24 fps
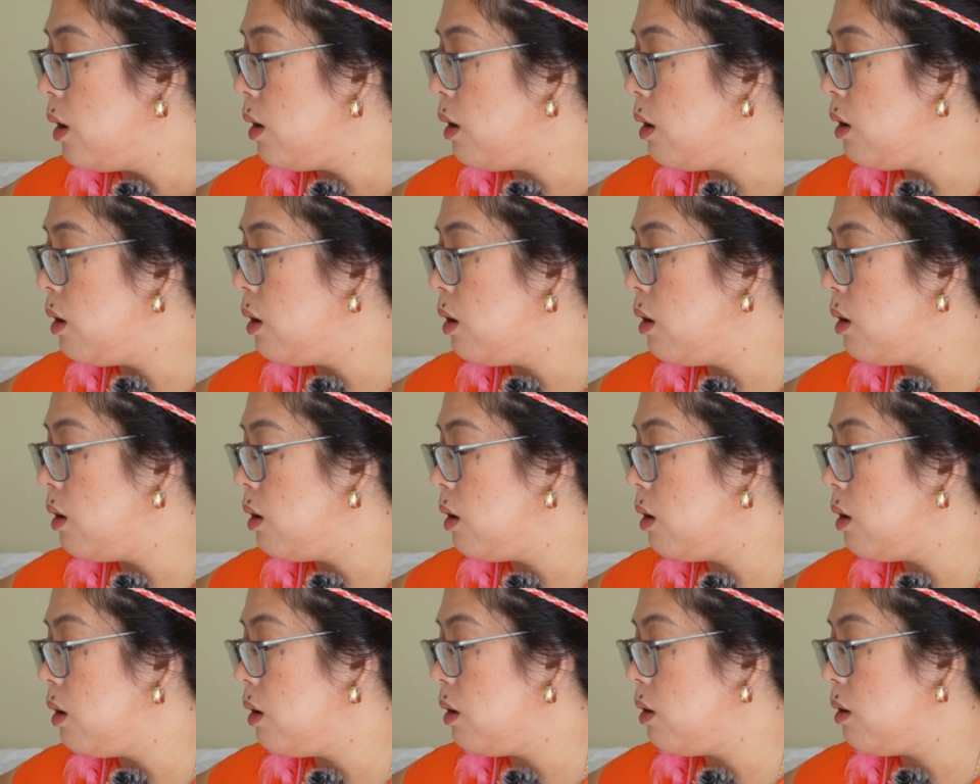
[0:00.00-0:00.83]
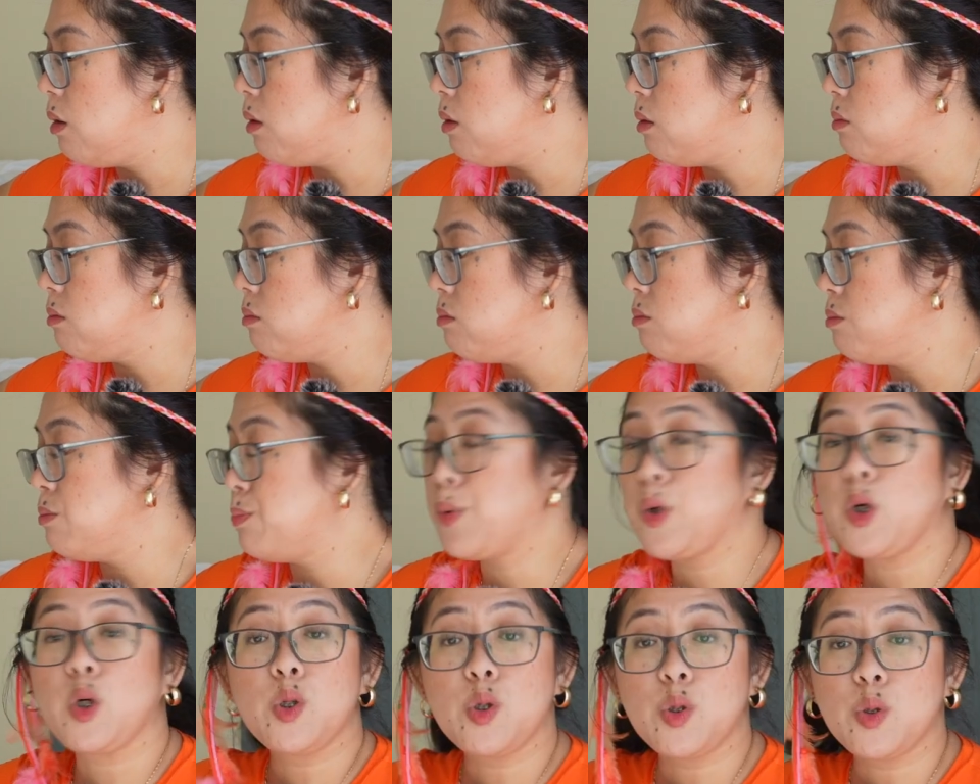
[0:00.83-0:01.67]
uh,
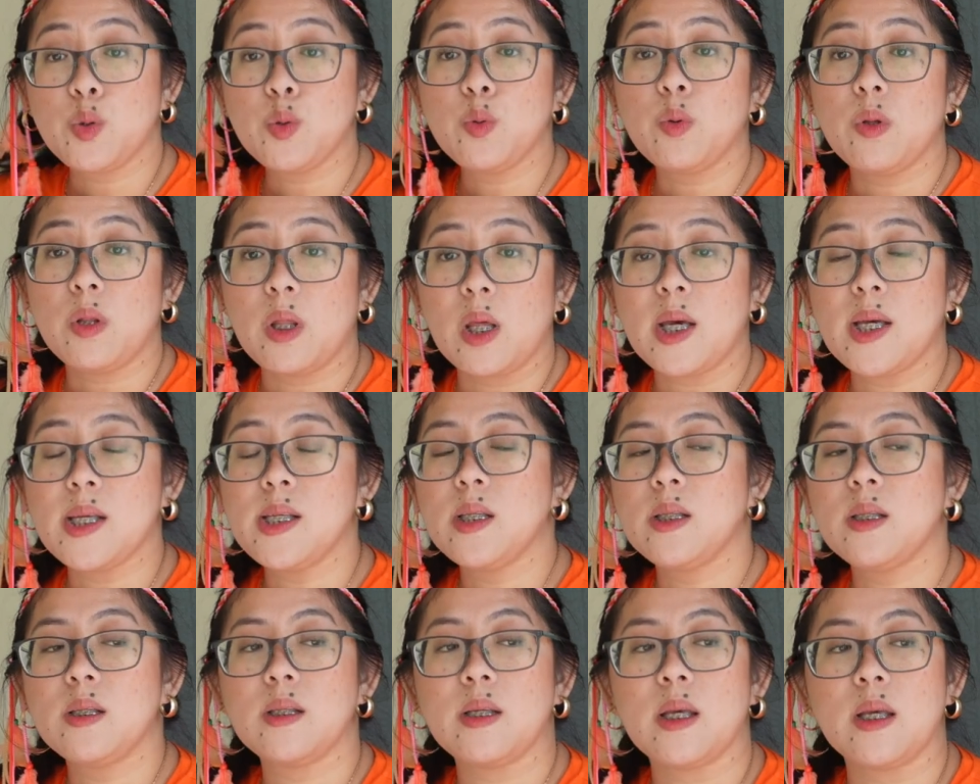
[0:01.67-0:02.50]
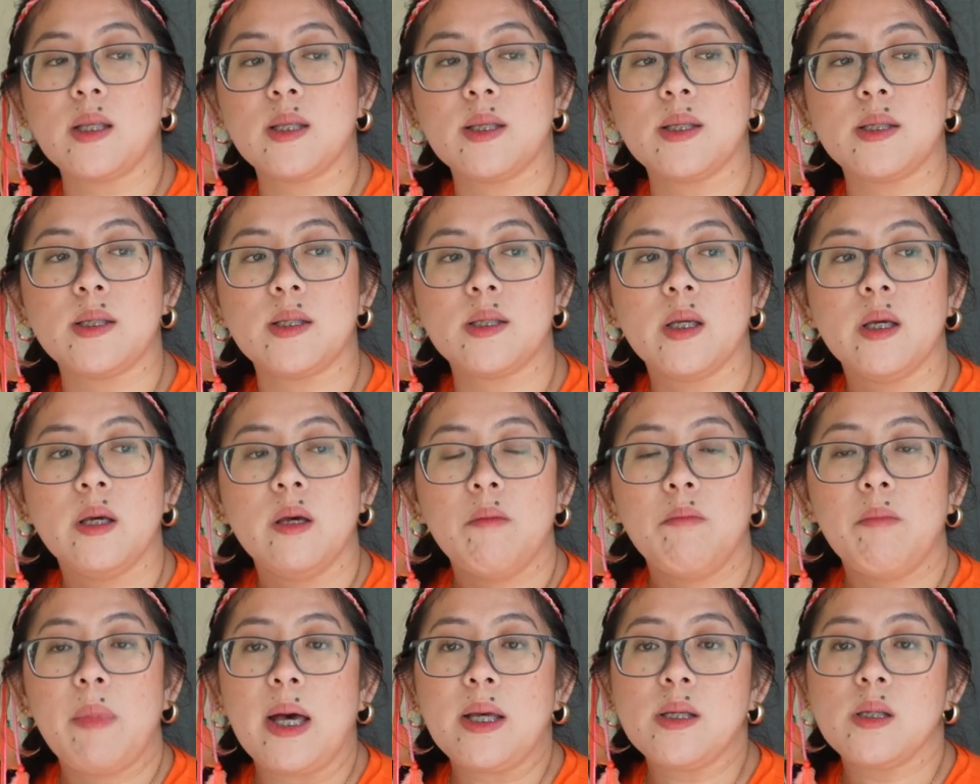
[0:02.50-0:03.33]
pursue this since
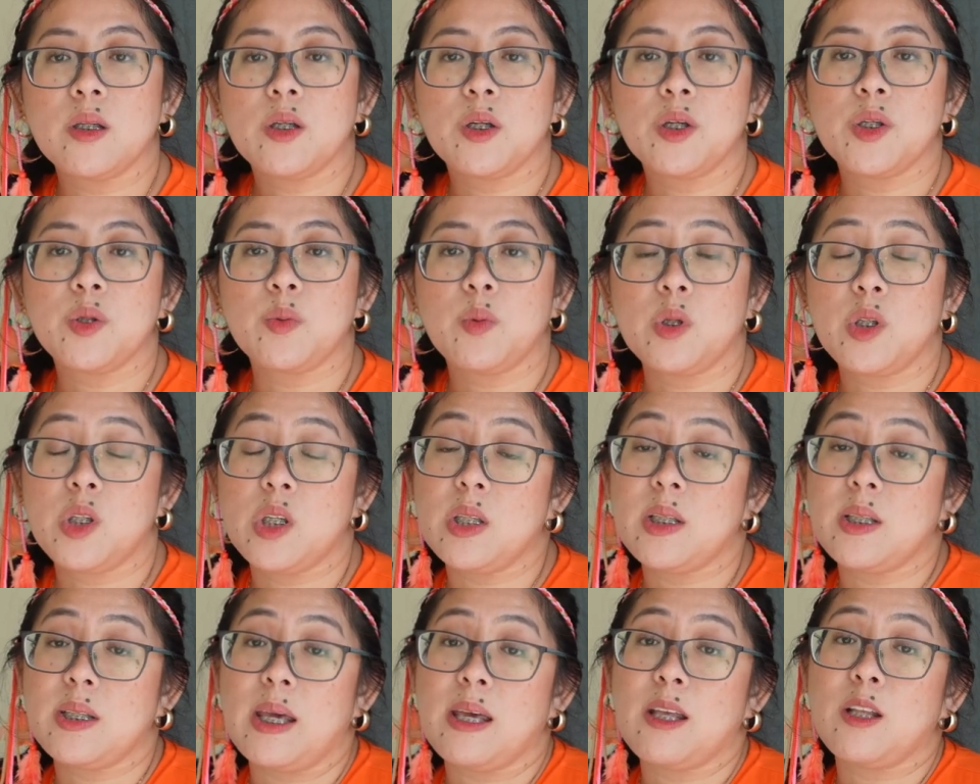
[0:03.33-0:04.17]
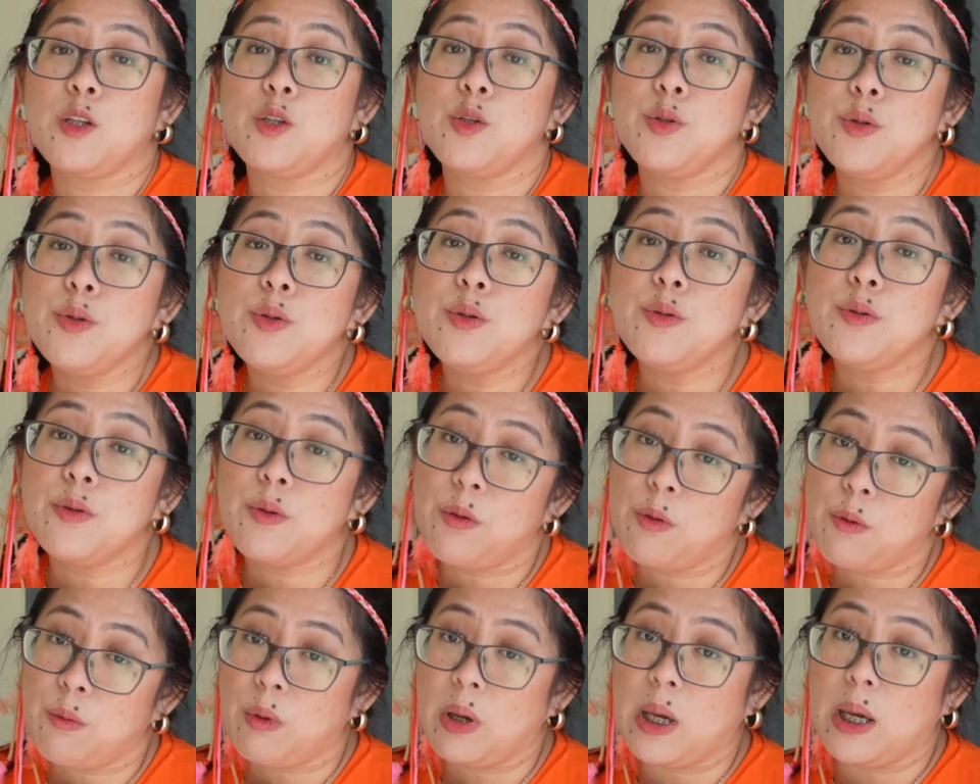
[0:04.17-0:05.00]
masters will just take two to
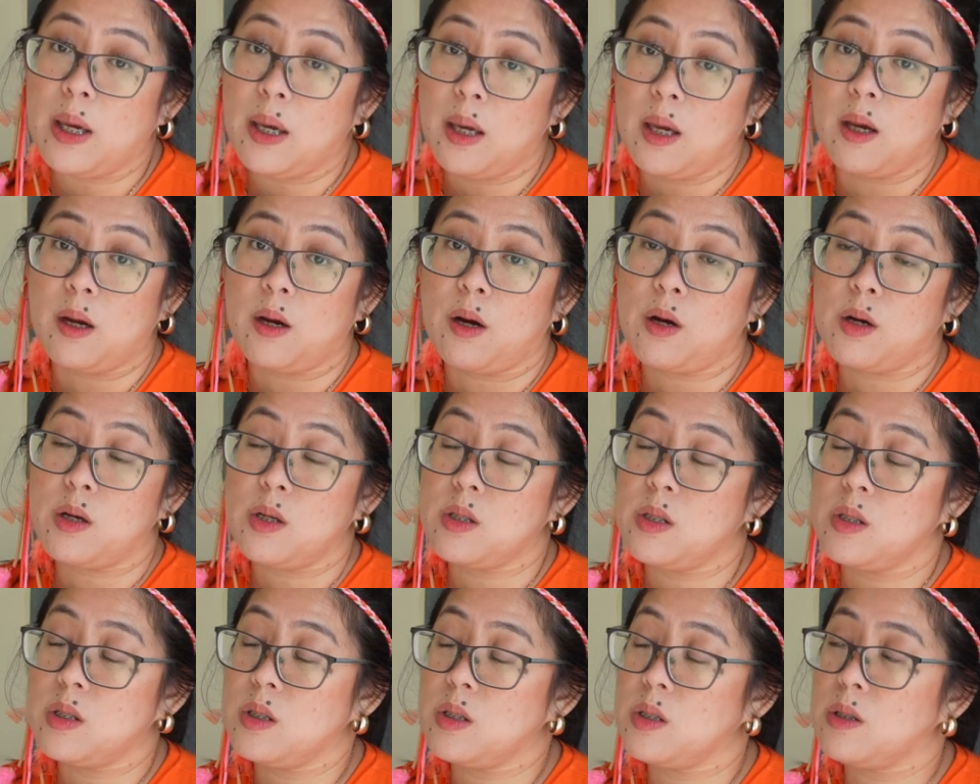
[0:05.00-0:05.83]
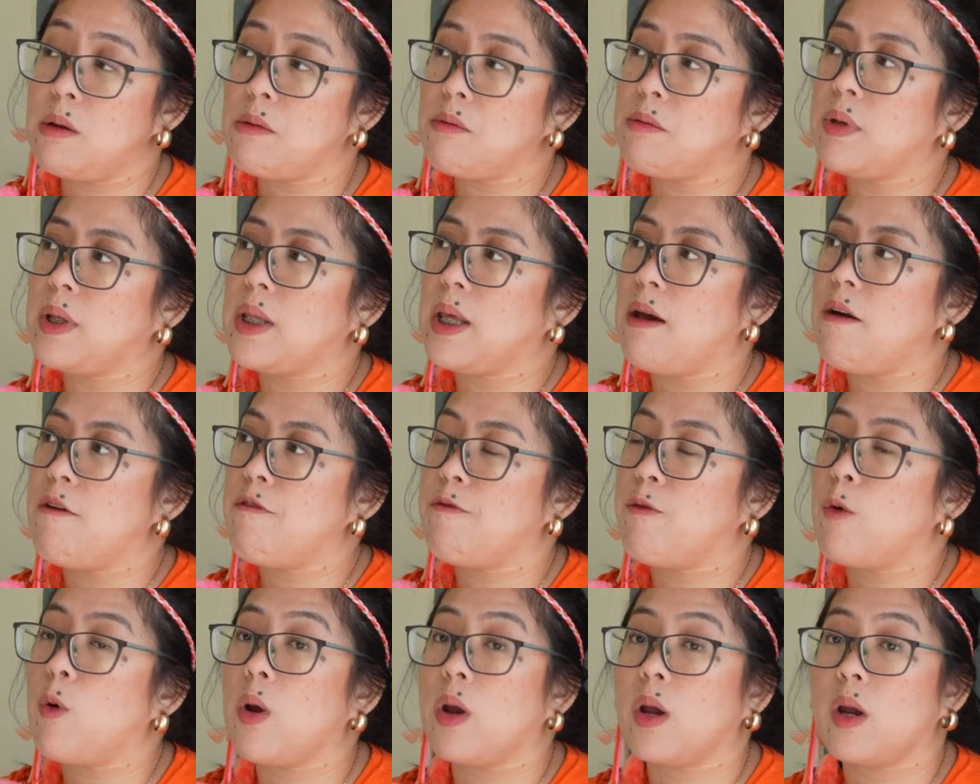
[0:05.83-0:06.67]
three years it's not really a
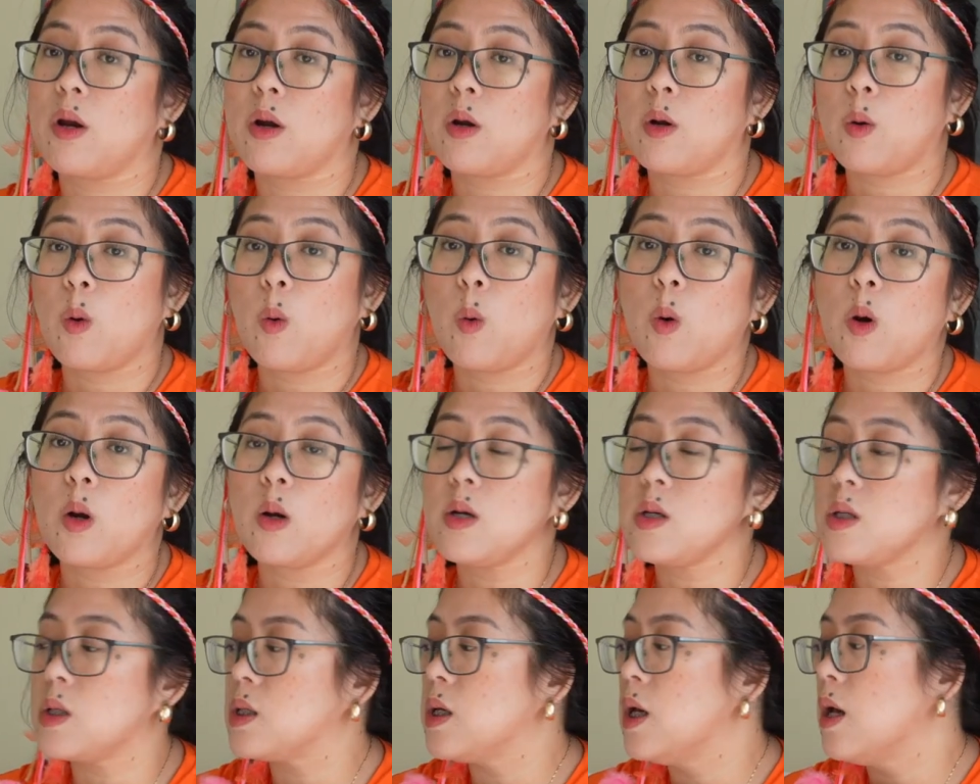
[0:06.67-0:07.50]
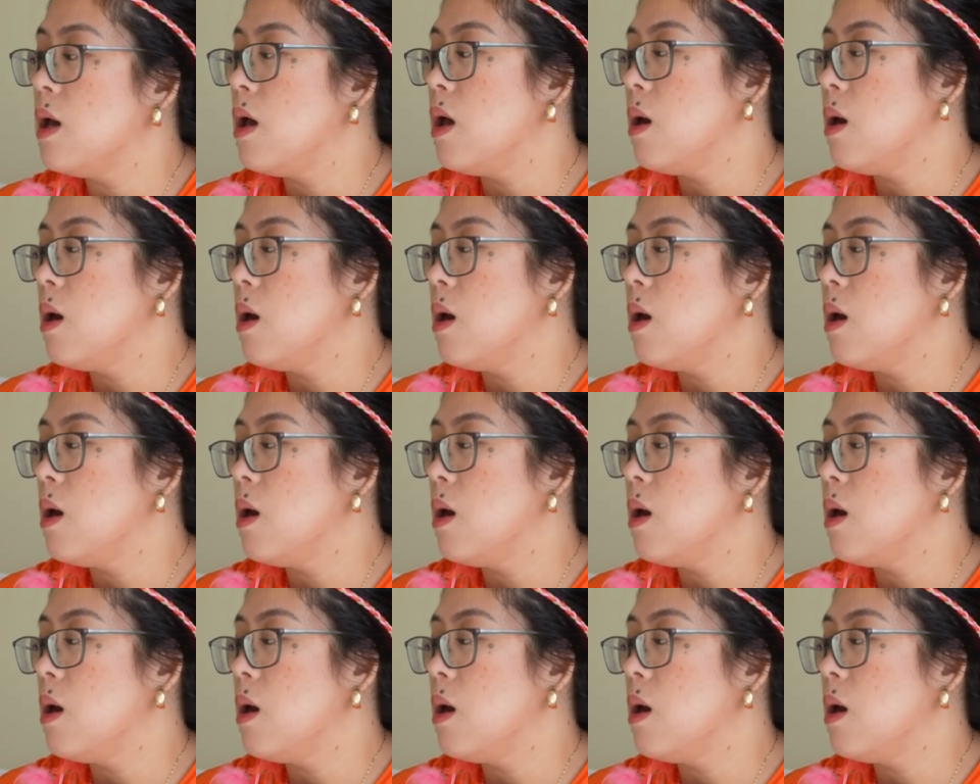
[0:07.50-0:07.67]
four-year course